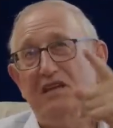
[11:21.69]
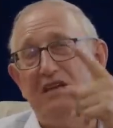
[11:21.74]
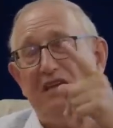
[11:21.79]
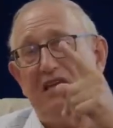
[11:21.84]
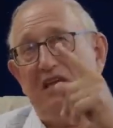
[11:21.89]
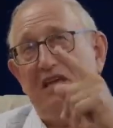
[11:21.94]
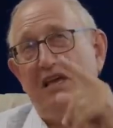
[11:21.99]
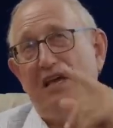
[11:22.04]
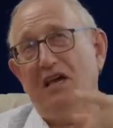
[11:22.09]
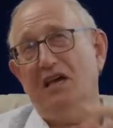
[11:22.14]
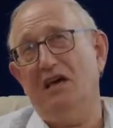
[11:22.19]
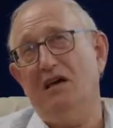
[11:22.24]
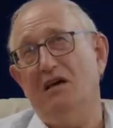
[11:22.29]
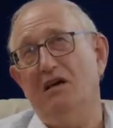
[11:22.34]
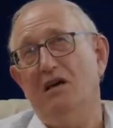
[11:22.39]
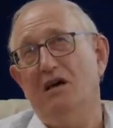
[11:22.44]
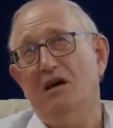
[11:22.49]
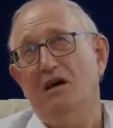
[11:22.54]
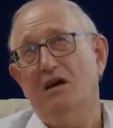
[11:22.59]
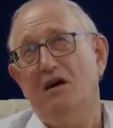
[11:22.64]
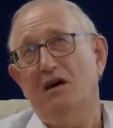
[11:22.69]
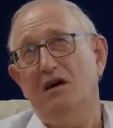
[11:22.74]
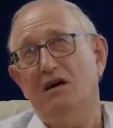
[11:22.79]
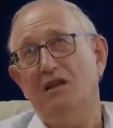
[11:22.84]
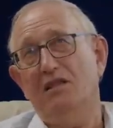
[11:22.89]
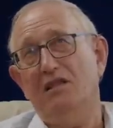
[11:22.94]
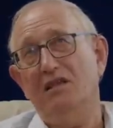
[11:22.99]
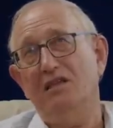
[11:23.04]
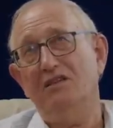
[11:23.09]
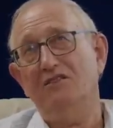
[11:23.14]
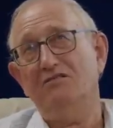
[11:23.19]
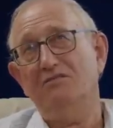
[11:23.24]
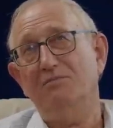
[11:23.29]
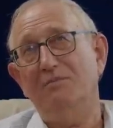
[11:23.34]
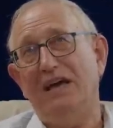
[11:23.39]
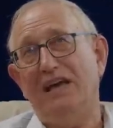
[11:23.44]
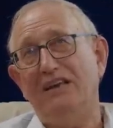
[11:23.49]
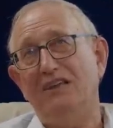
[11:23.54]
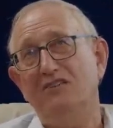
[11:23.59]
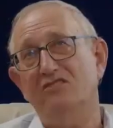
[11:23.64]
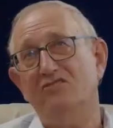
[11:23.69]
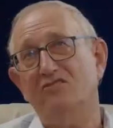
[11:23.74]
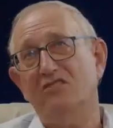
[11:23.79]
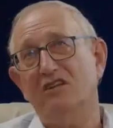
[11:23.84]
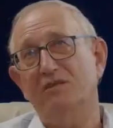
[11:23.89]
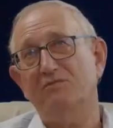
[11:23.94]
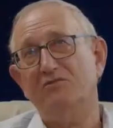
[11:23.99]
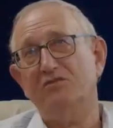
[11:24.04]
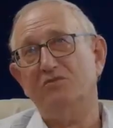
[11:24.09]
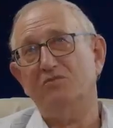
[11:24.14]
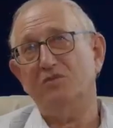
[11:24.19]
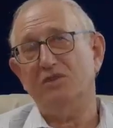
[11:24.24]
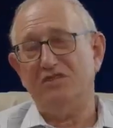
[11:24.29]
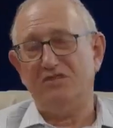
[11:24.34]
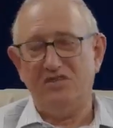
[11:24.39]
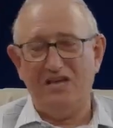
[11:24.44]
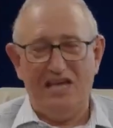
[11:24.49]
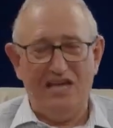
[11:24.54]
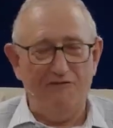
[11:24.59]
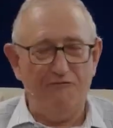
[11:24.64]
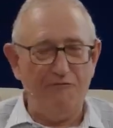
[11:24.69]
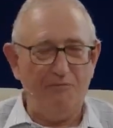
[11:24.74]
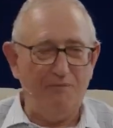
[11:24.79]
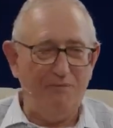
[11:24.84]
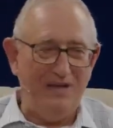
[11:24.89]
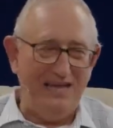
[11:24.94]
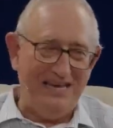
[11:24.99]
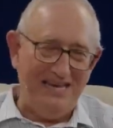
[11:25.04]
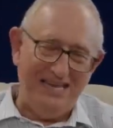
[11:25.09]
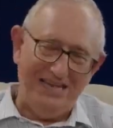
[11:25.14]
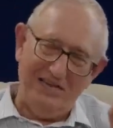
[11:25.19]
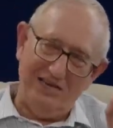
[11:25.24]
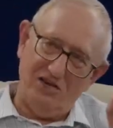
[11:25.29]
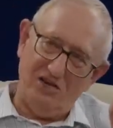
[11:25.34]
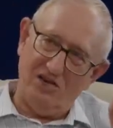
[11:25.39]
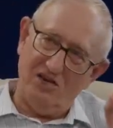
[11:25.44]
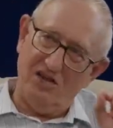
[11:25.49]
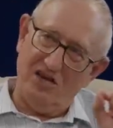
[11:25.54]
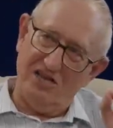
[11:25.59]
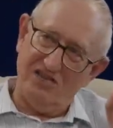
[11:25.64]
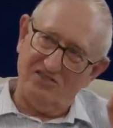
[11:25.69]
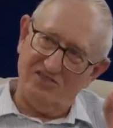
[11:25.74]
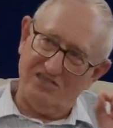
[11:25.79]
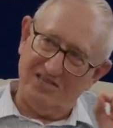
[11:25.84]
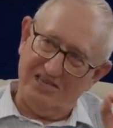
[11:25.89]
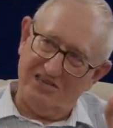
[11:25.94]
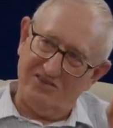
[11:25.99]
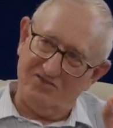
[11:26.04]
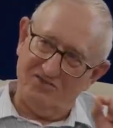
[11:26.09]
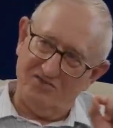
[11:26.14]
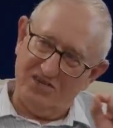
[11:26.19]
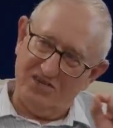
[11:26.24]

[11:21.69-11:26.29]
And here, are these manuscripts which have many Gnostic